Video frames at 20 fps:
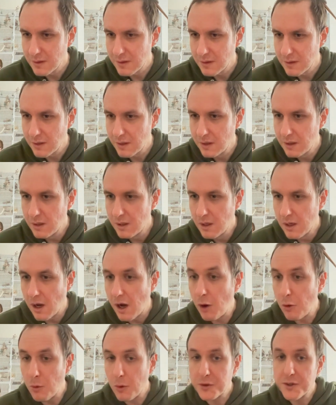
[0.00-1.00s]

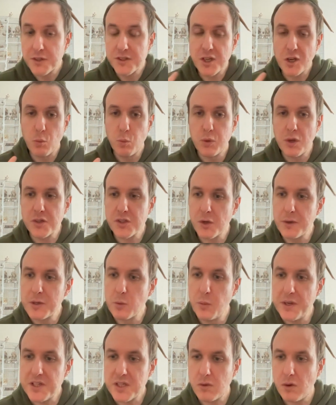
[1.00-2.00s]
The
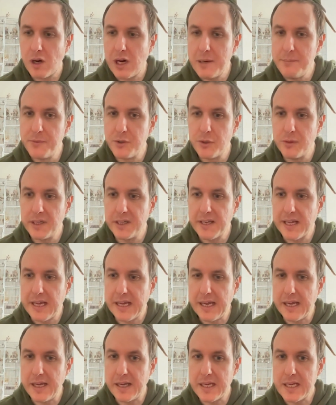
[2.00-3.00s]
whistle I'm doing
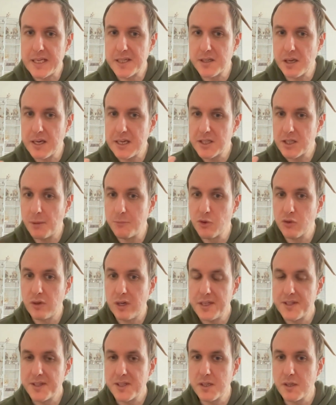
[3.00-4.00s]
there is I'm
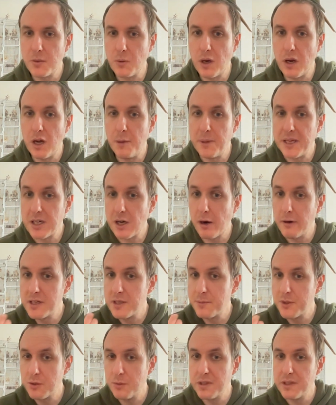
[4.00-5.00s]
trying to encourage him
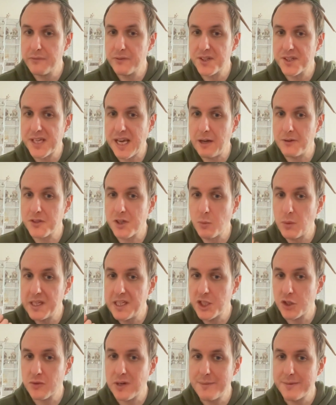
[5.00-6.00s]
to do a different sound. So when he
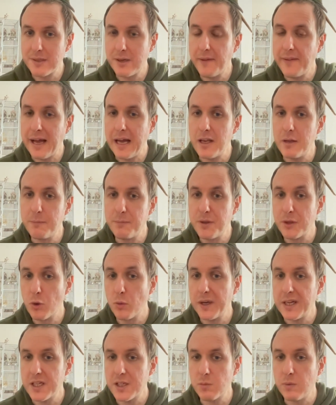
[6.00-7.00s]
screams like that, the
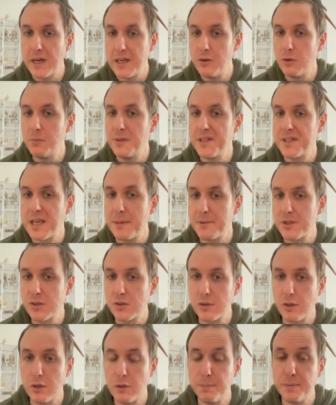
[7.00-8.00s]
quickest way normally to get him to
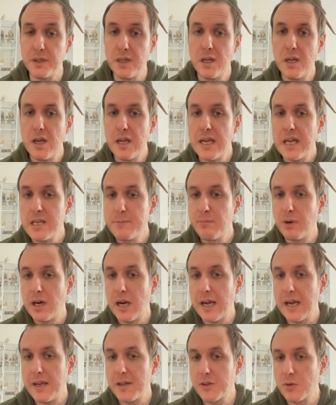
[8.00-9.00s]
stop is
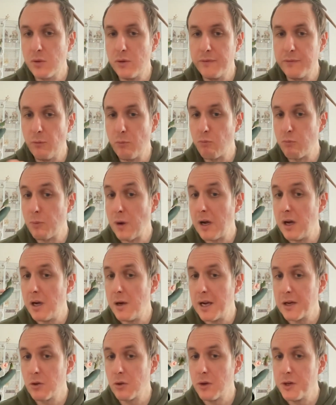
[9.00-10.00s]
by sort of
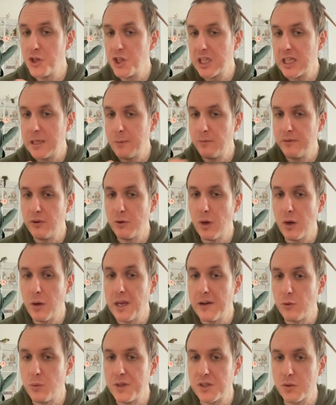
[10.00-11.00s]
acknowledging him with
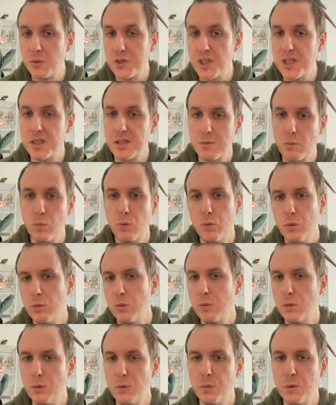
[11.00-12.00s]
another whistle, which is
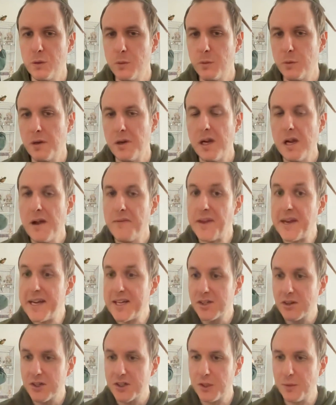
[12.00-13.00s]
woo, woo, woo. Then he
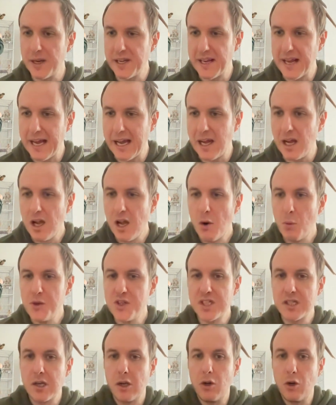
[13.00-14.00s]
starts doing that, which
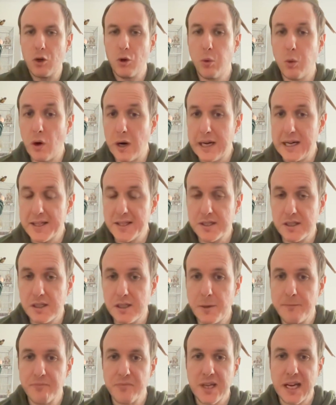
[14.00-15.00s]
is a lot quieter,
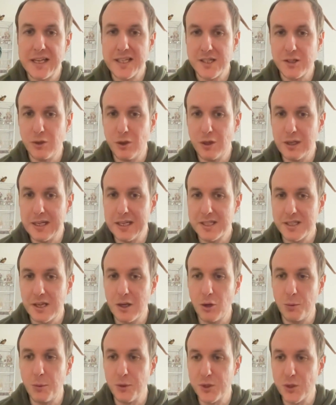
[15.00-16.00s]
and it's a
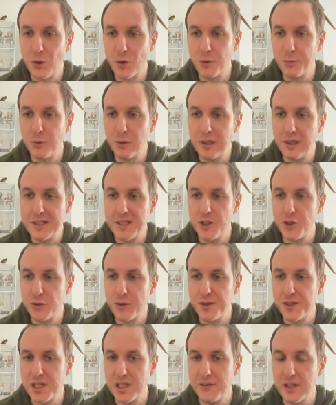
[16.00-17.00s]
lot more tolerable, less
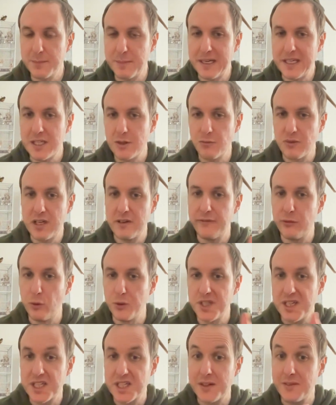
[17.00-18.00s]
intrusive. It's basically
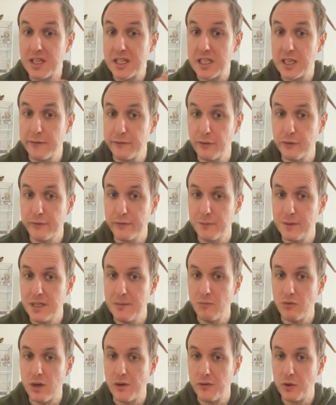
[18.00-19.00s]
reinforcing something different from
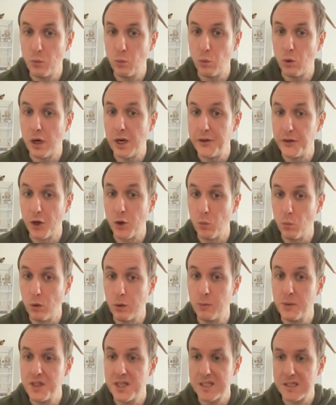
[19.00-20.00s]
him rather than what I don't
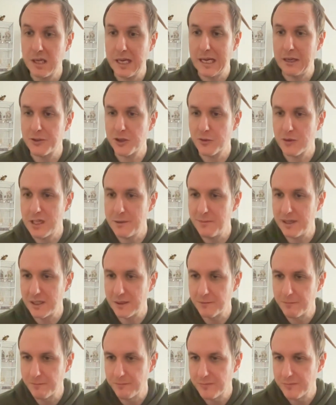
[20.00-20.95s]
want, which is the loud screaming.